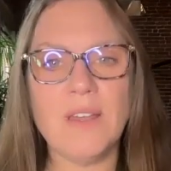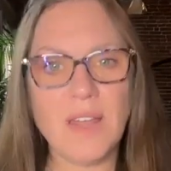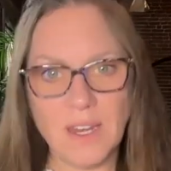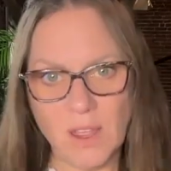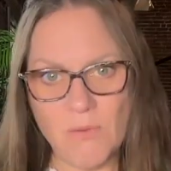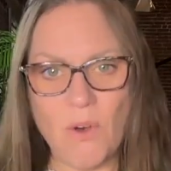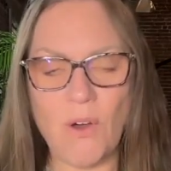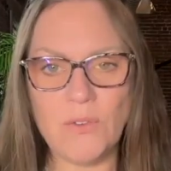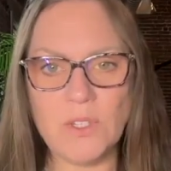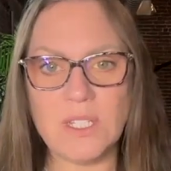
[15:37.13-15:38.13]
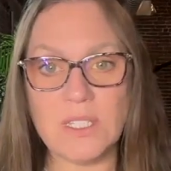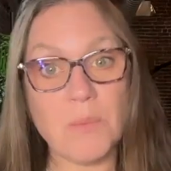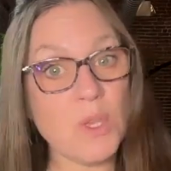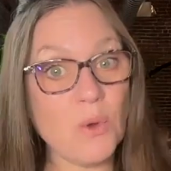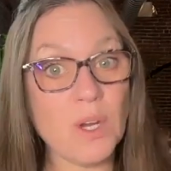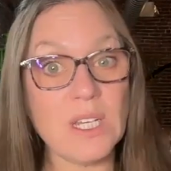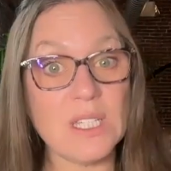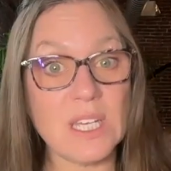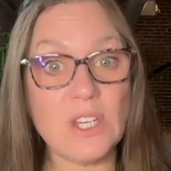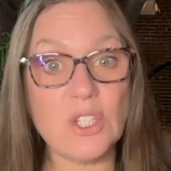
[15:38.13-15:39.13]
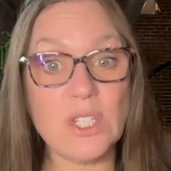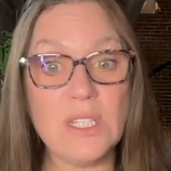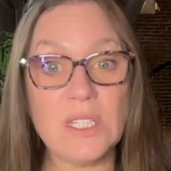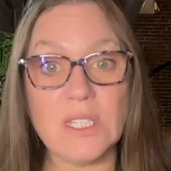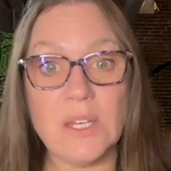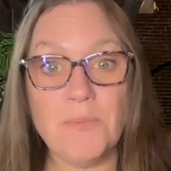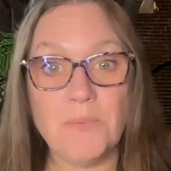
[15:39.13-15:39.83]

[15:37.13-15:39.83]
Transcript: getting involved in some of the organizations,